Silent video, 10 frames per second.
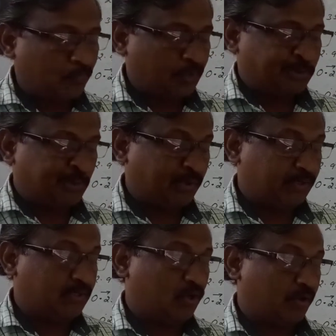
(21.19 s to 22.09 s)
So in
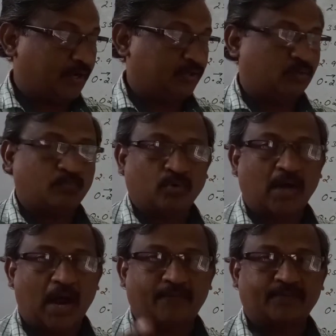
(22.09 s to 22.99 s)
the logarithm book,
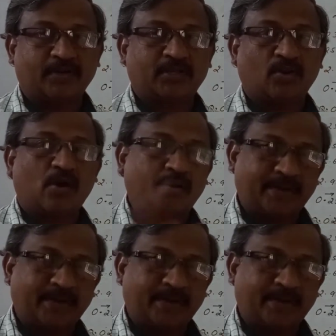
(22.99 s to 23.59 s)
after the log,